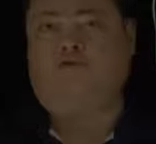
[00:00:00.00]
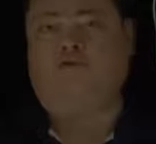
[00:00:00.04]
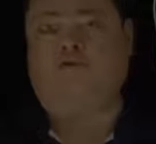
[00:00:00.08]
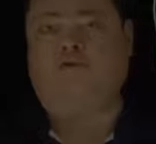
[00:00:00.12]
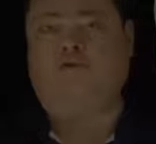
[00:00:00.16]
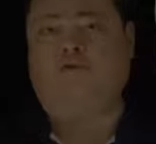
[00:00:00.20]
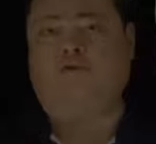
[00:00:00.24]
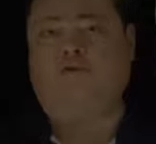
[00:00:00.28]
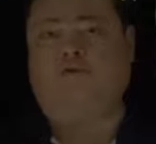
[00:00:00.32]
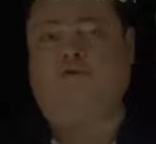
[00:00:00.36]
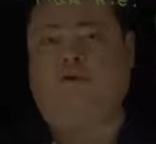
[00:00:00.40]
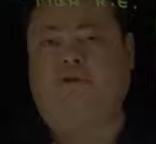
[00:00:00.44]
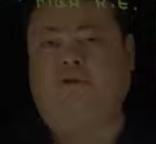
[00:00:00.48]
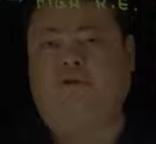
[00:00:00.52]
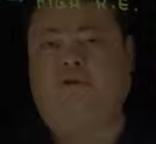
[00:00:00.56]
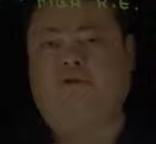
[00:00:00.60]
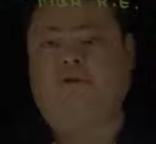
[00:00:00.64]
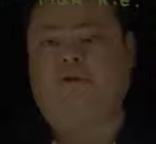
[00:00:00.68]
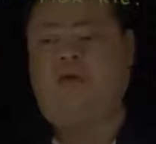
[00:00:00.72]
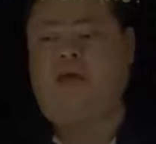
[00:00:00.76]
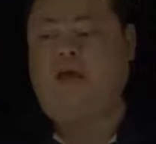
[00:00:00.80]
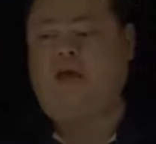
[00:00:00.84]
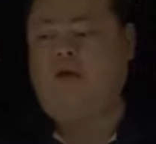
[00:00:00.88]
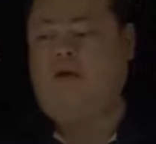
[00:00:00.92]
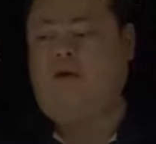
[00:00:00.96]
to zero the
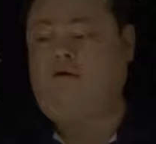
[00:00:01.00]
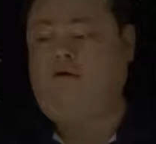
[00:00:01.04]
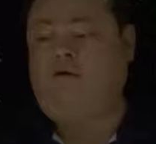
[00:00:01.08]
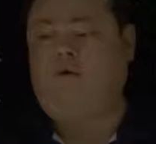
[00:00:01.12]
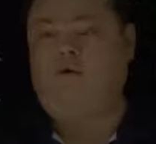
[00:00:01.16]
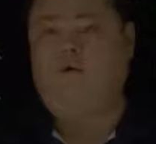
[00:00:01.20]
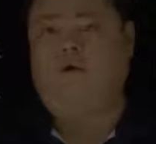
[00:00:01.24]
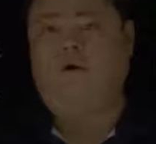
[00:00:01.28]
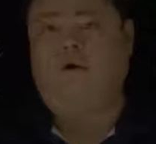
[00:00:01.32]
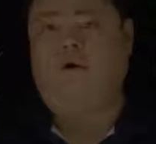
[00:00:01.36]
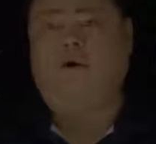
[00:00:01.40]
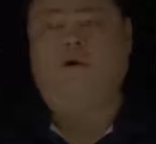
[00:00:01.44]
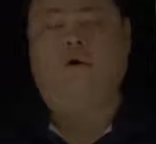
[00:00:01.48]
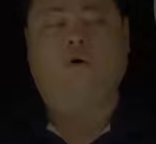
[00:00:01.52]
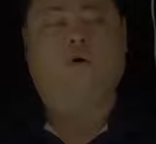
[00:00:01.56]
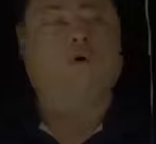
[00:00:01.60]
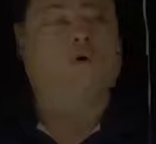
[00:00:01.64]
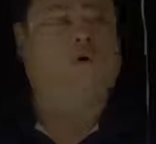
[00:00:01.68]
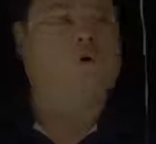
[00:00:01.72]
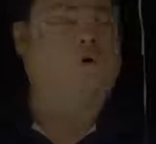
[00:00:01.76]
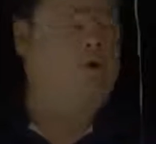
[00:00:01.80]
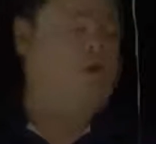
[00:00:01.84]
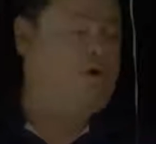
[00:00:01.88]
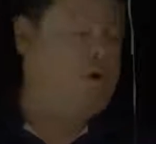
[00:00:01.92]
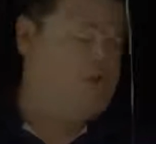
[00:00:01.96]
scale,
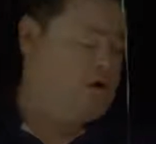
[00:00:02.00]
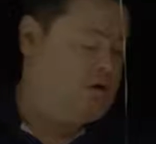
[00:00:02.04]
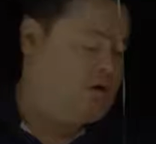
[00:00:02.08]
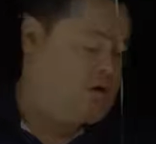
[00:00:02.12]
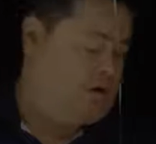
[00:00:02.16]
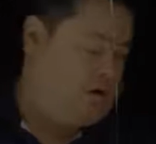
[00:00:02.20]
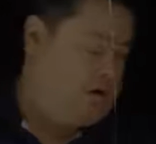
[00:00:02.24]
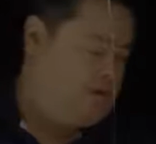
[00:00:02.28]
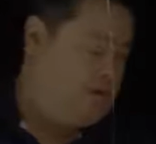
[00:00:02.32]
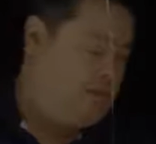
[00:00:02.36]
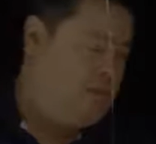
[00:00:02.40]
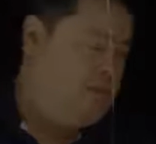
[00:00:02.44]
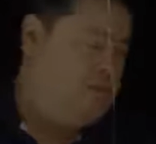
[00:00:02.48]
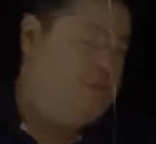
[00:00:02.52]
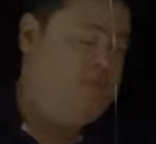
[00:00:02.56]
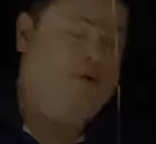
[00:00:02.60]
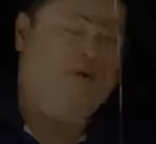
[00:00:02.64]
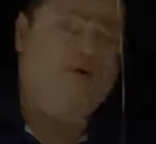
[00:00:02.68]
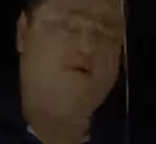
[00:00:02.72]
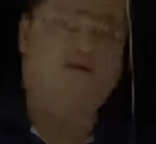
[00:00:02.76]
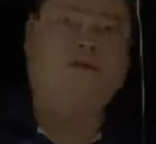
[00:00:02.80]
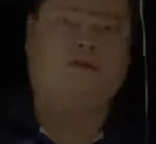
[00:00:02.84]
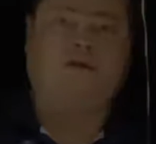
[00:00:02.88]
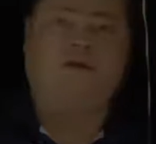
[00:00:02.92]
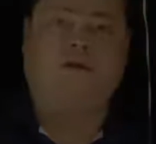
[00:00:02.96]
or the
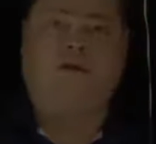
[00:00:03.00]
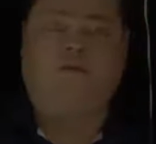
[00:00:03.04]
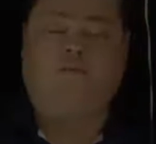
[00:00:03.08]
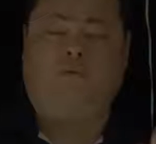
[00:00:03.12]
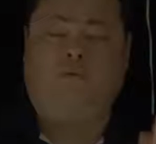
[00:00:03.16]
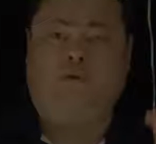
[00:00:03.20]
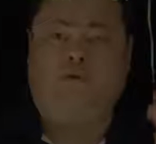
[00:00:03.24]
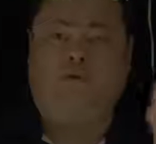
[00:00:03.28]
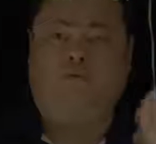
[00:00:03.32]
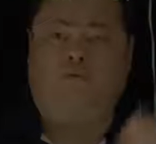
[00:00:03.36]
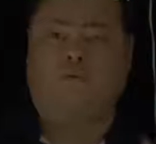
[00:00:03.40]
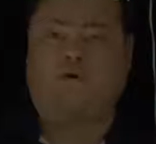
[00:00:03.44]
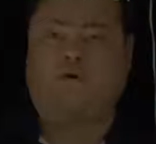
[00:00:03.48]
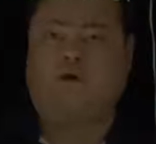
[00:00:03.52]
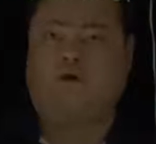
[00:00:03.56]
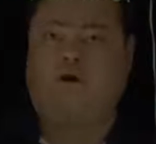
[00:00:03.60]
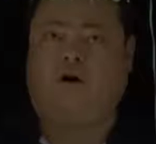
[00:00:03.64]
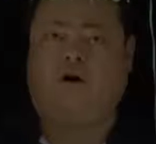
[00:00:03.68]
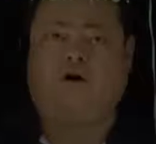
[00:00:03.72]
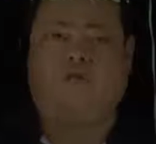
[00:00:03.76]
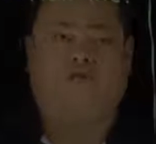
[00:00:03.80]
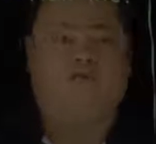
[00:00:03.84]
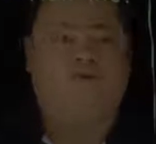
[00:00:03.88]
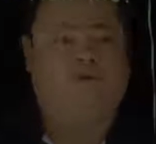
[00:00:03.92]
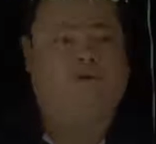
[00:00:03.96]
meter stick was worn
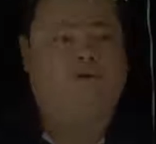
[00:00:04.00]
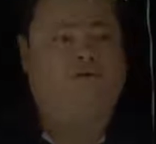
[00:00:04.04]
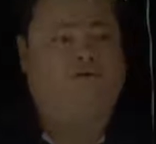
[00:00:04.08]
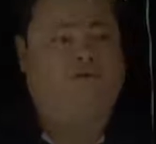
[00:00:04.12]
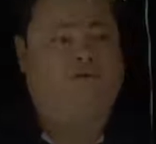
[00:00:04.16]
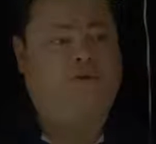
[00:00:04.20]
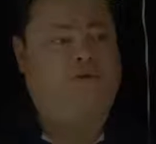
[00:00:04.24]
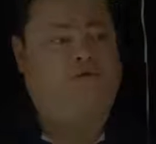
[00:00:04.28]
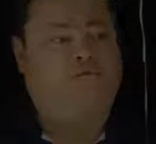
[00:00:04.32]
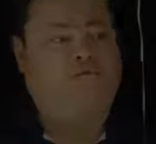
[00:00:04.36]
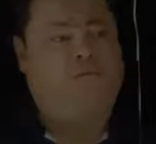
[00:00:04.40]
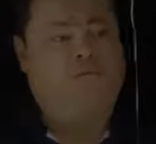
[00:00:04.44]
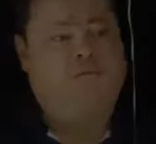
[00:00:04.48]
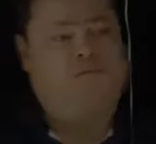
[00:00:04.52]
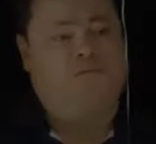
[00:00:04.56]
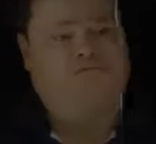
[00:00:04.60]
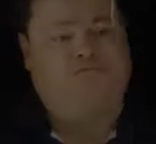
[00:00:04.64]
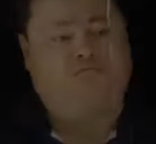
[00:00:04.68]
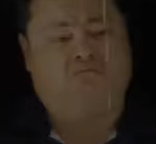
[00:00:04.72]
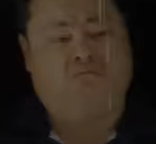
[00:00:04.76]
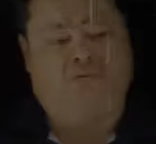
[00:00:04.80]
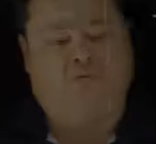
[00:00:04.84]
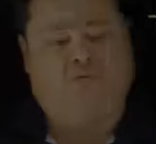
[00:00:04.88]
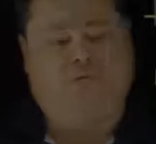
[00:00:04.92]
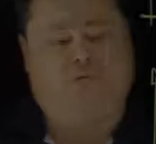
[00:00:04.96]
off, something,
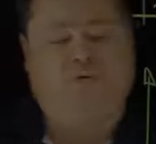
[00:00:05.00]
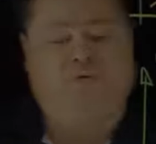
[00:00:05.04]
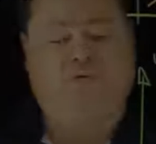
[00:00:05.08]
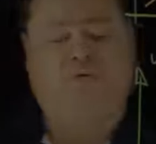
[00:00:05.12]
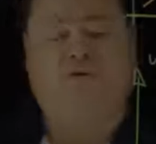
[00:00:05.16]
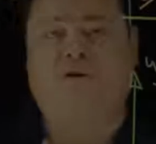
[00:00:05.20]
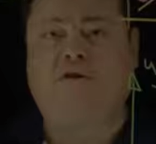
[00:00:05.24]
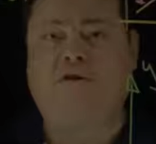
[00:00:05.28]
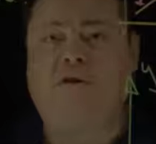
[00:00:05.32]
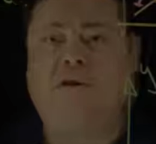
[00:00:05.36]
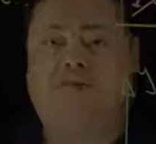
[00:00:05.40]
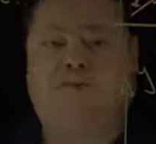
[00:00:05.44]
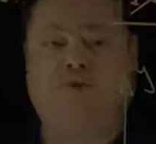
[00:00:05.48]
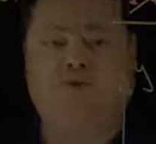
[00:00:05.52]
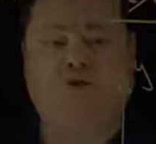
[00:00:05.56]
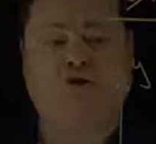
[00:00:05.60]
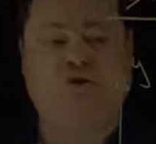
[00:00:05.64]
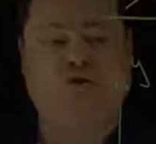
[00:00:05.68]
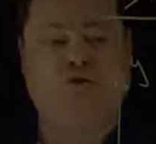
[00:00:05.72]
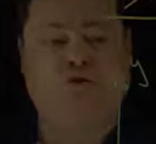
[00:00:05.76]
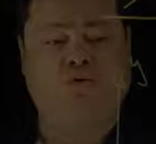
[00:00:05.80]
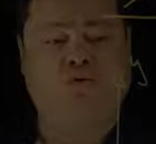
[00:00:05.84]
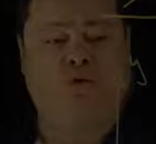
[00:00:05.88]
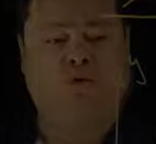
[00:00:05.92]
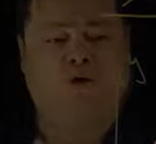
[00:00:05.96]
you could, for example,
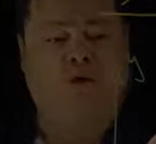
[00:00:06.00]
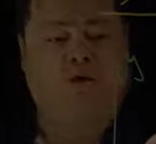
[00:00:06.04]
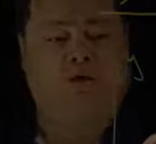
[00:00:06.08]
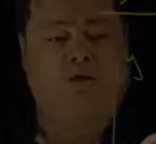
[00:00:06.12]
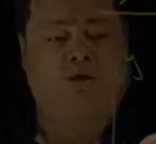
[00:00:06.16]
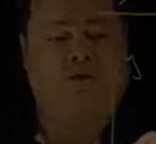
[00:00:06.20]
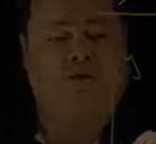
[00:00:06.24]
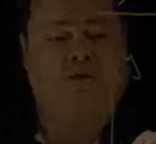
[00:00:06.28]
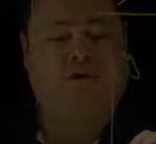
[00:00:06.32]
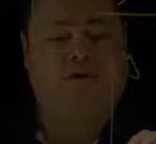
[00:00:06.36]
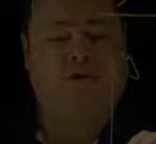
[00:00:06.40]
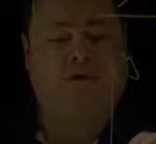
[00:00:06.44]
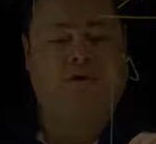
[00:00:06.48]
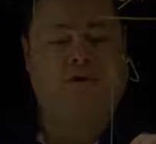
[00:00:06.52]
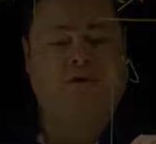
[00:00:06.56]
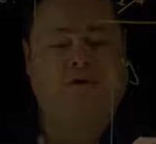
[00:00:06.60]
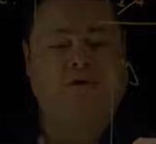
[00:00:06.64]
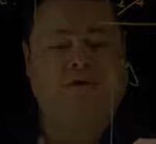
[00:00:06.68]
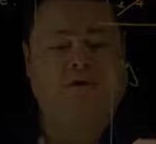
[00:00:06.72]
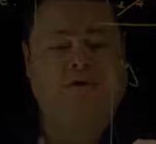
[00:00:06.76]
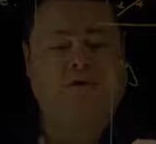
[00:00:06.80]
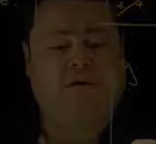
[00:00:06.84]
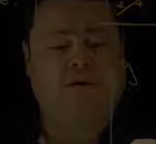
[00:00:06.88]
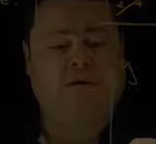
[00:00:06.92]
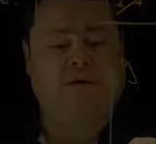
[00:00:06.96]
skew all of your
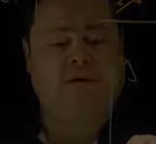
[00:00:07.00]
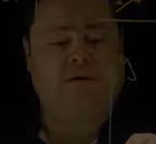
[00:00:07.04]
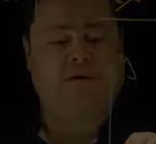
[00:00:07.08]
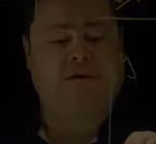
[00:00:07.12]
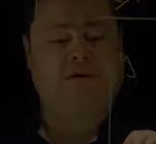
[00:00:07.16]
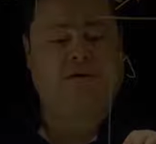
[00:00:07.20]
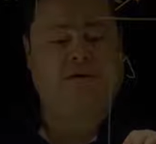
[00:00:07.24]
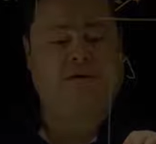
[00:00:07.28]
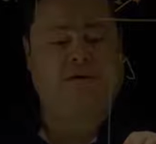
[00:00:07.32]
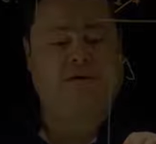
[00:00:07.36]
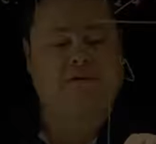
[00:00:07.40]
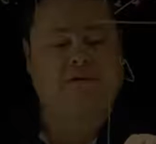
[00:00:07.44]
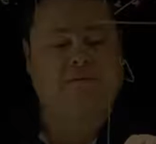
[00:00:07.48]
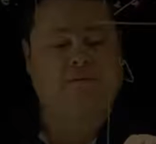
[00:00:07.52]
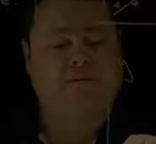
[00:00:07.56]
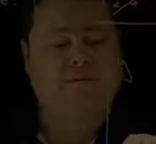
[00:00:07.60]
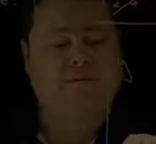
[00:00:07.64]
data like this.